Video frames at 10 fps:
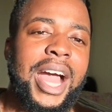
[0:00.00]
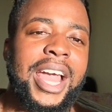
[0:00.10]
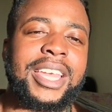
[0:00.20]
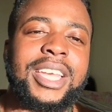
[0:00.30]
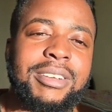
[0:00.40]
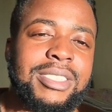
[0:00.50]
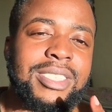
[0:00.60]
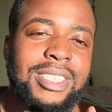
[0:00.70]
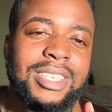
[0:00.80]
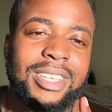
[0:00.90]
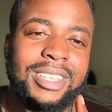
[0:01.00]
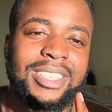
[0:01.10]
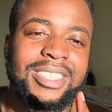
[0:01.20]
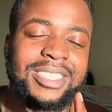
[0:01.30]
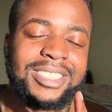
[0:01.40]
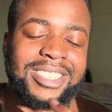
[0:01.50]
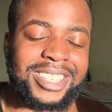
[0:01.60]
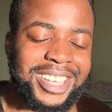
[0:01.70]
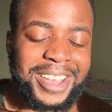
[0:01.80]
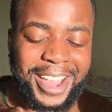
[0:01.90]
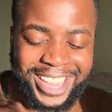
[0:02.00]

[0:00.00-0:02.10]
I guarantee it. Okay?